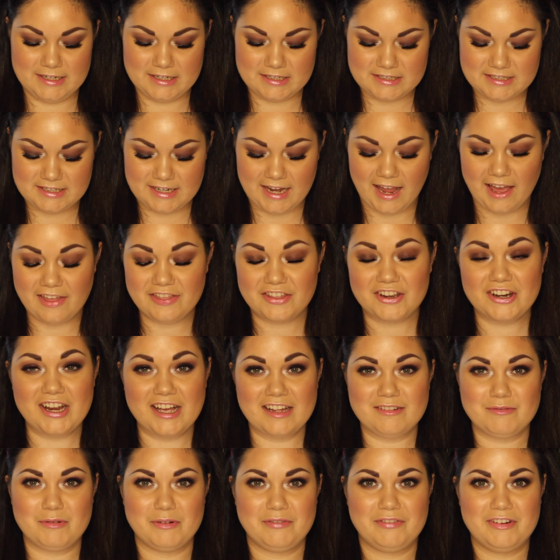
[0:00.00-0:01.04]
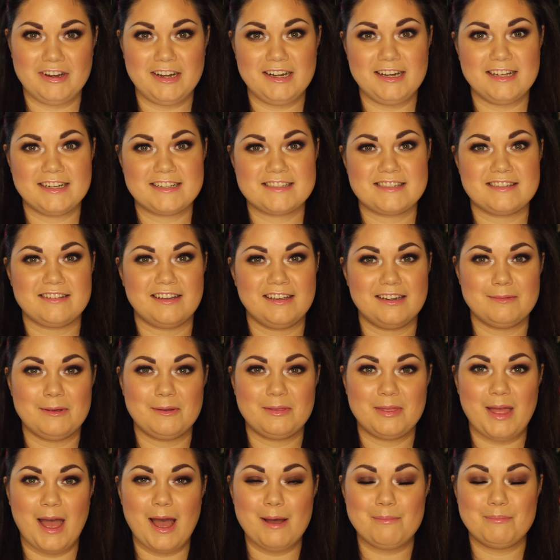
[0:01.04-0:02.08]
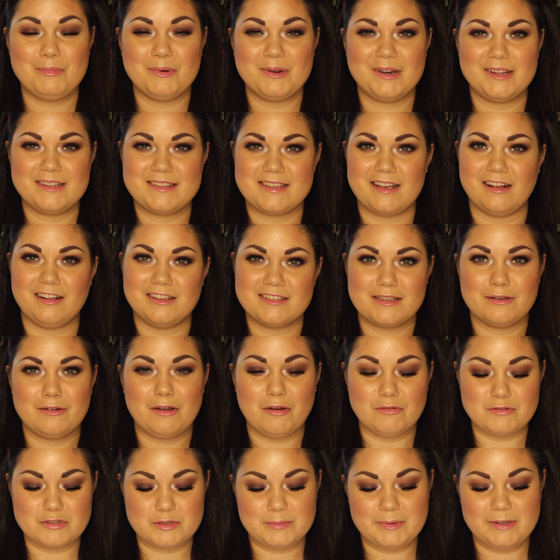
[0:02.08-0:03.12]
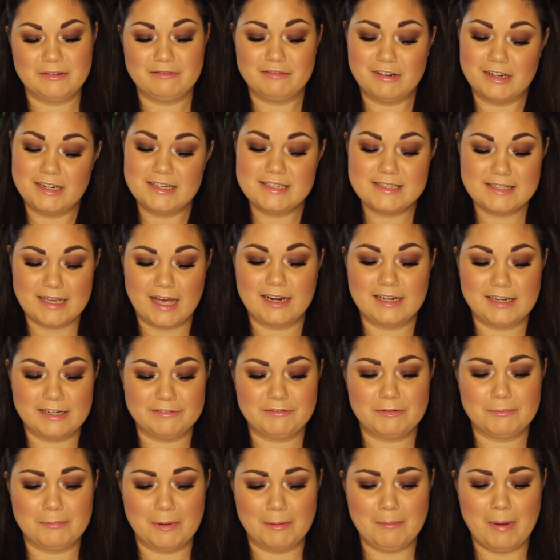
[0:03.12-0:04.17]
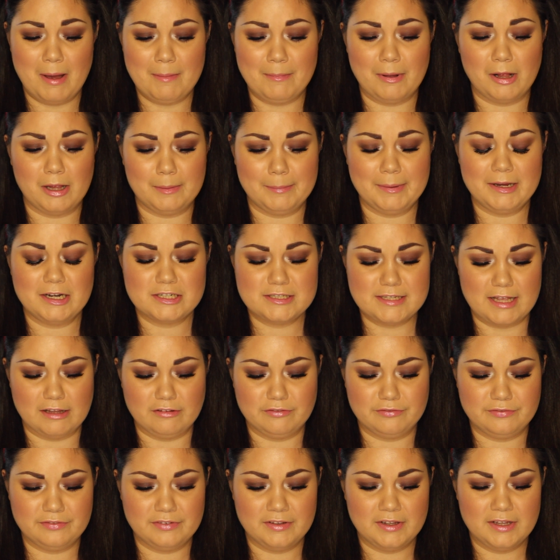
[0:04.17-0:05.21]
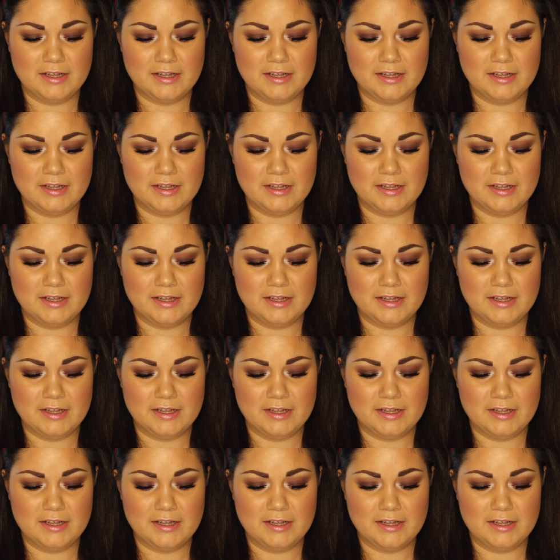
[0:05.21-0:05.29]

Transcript: year together, and we're really excited about that, but it's also going to be really sad leaving my mom all by herself.